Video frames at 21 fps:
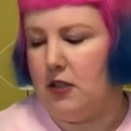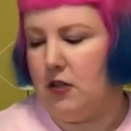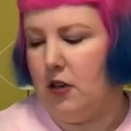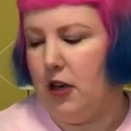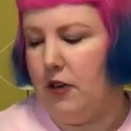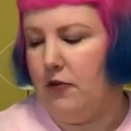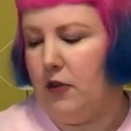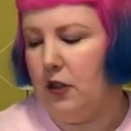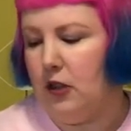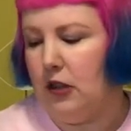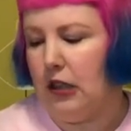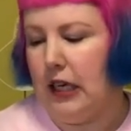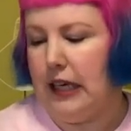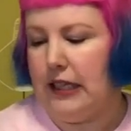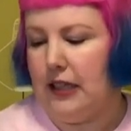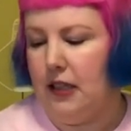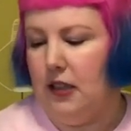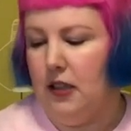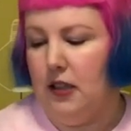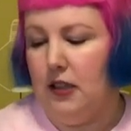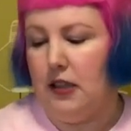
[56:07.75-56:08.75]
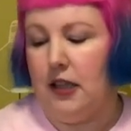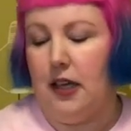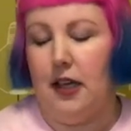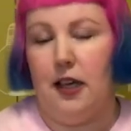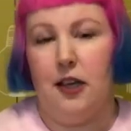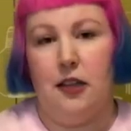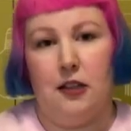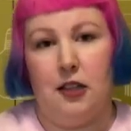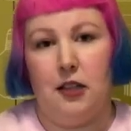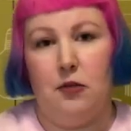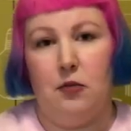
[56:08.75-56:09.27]
So I feel like,
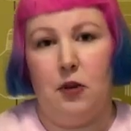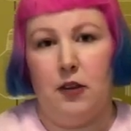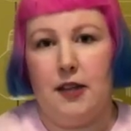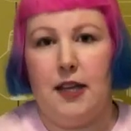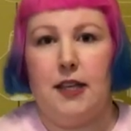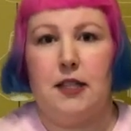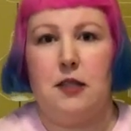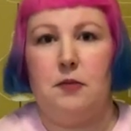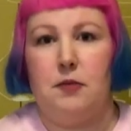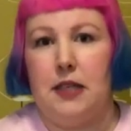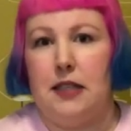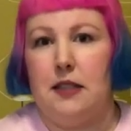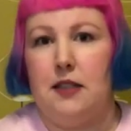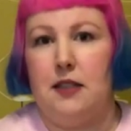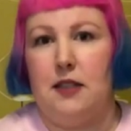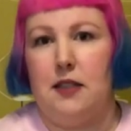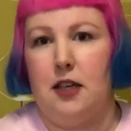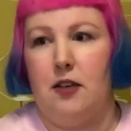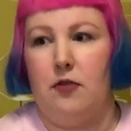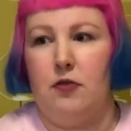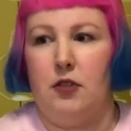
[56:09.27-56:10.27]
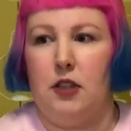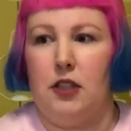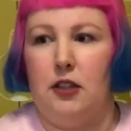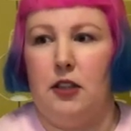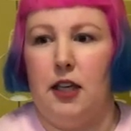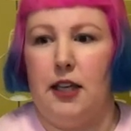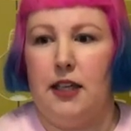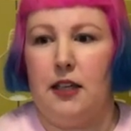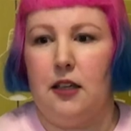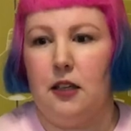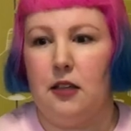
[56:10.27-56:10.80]
yeah, the 1000 piece is definitely
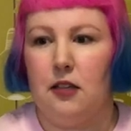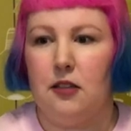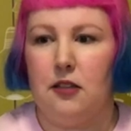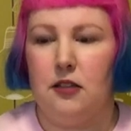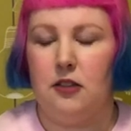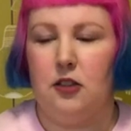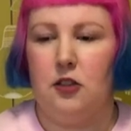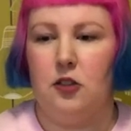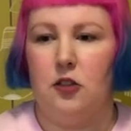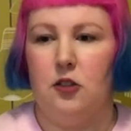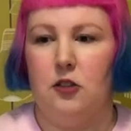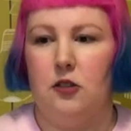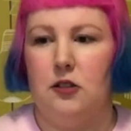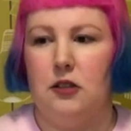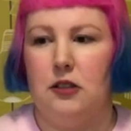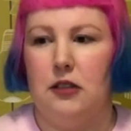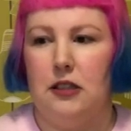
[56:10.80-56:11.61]
like, you know,